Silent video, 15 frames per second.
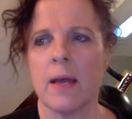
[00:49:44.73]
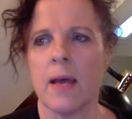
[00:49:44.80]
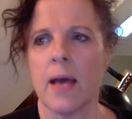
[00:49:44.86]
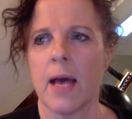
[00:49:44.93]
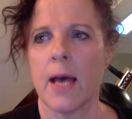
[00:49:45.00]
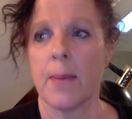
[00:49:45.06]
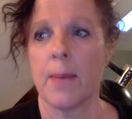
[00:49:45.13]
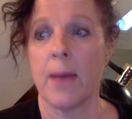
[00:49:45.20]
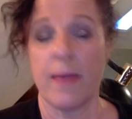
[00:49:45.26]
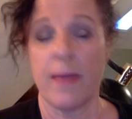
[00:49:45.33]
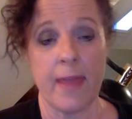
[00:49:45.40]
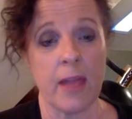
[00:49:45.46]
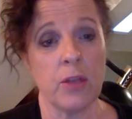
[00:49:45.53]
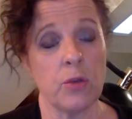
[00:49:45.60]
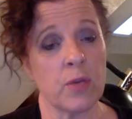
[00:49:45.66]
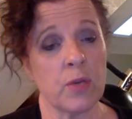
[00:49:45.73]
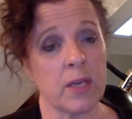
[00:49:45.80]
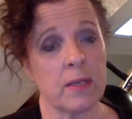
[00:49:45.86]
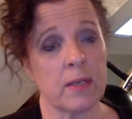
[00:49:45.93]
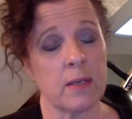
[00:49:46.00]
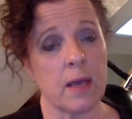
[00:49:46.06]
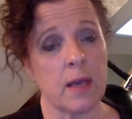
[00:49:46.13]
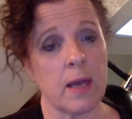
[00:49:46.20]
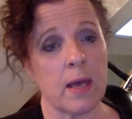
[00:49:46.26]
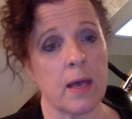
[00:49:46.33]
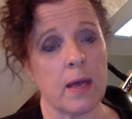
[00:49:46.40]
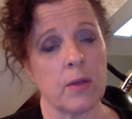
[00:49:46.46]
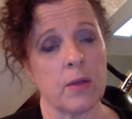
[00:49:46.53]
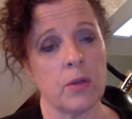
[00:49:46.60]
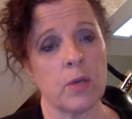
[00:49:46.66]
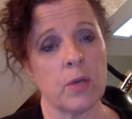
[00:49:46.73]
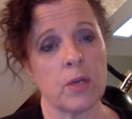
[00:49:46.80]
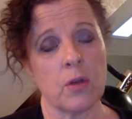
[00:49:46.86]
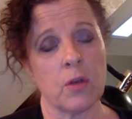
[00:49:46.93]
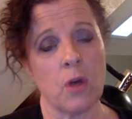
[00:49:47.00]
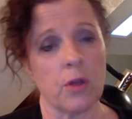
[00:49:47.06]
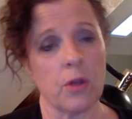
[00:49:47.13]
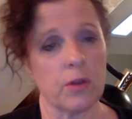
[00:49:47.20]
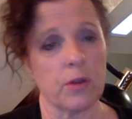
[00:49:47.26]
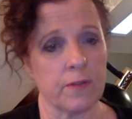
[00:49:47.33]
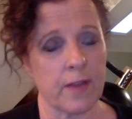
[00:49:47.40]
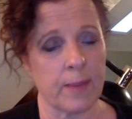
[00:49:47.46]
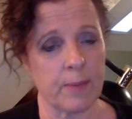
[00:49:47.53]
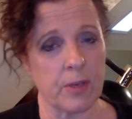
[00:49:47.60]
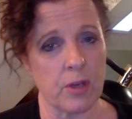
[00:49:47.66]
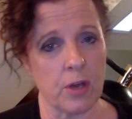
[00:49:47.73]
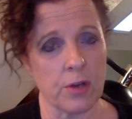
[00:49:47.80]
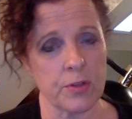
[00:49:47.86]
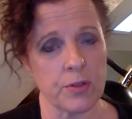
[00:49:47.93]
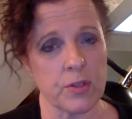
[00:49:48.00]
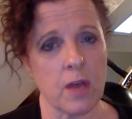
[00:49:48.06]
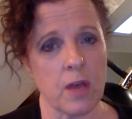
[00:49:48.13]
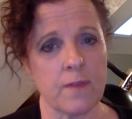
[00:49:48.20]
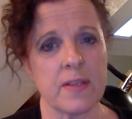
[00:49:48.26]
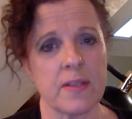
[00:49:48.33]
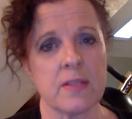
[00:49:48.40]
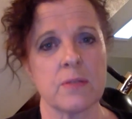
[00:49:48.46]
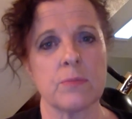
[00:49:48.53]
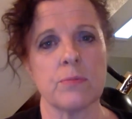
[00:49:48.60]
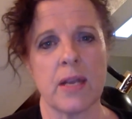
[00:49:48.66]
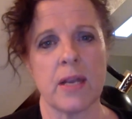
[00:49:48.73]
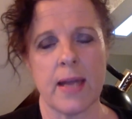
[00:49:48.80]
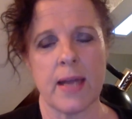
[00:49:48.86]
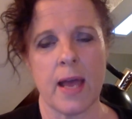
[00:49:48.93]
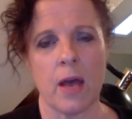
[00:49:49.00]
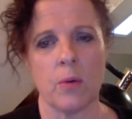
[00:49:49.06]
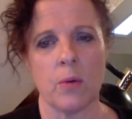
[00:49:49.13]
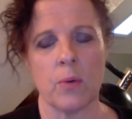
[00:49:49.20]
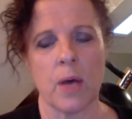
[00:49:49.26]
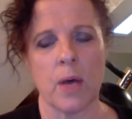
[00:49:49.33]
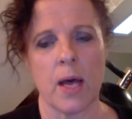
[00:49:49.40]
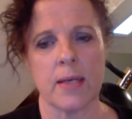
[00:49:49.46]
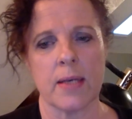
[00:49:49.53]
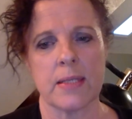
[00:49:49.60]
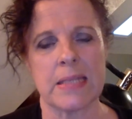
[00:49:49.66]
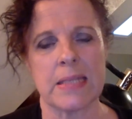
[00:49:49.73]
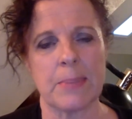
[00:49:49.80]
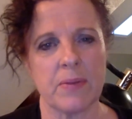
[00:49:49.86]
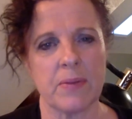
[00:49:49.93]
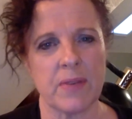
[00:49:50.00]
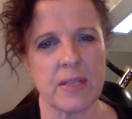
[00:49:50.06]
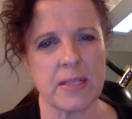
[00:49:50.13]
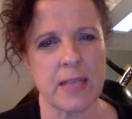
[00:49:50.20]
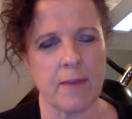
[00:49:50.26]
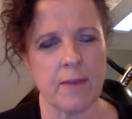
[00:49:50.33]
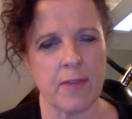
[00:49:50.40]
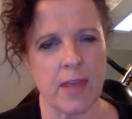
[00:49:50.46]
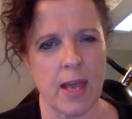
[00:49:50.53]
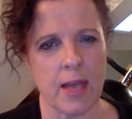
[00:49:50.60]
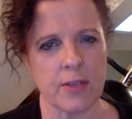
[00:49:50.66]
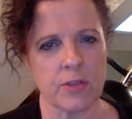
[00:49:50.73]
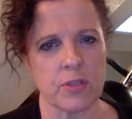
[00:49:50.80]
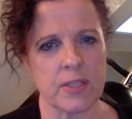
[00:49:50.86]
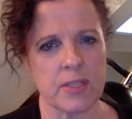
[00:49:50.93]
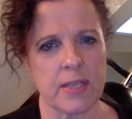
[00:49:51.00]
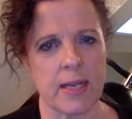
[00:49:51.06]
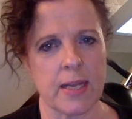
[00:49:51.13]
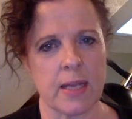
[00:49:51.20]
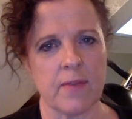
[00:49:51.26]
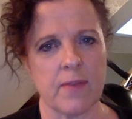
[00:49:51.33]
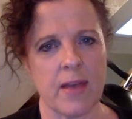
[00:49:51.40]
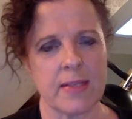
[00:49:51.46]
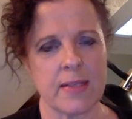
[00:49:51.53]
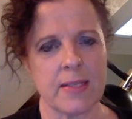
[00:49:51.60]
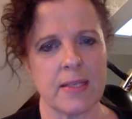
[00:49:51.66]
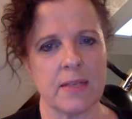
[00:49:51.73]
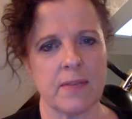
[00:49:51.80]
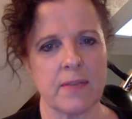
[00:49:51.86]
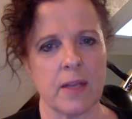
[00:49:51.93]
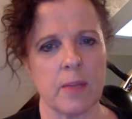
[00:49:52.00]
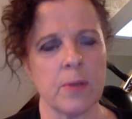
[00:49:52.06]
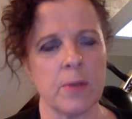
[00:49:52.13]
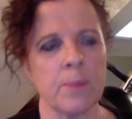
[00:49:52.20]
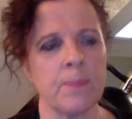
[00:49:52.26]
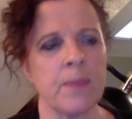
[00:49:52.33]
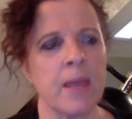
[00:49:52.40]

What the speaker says: And then you can call your family doctor's office. Right now, some of us have the AstraZeneca vaccine available.